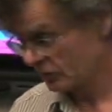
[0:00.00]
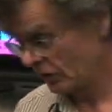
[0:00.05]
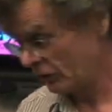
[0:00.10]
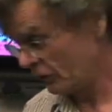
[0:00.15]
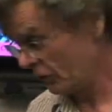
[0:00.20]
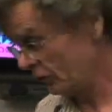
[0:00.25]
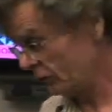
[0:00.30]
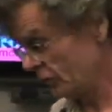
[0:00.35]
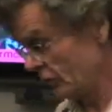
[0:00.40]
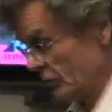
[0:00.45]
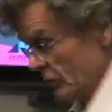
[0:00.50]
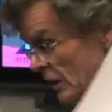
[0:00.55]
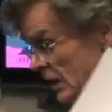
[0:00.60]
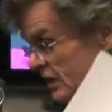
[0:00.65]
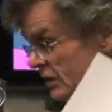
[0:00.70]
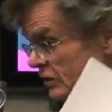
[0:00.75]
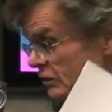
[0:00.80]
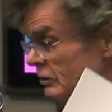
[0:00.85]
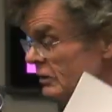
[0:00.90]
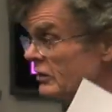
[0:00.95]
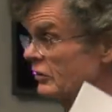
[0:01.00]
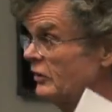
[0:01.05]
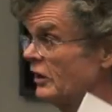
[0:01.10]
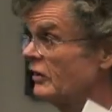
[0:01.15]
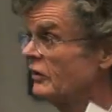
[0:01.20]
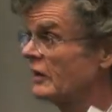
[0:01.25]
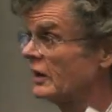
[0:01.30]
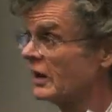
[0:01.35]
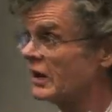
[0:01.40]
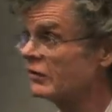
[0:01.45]
if it's so hard to
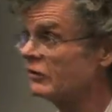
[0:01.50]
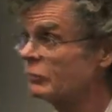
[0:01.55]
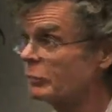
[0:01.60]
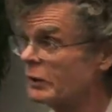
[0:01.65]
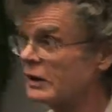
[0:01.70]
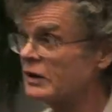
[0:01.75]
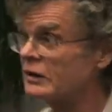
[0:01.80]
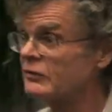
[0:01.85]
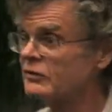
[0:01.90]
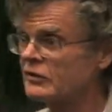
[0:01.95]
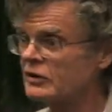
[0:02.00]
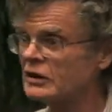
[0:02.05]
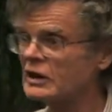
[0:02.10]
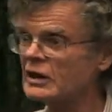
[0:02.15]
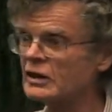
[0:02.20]
extend the lifespan of C.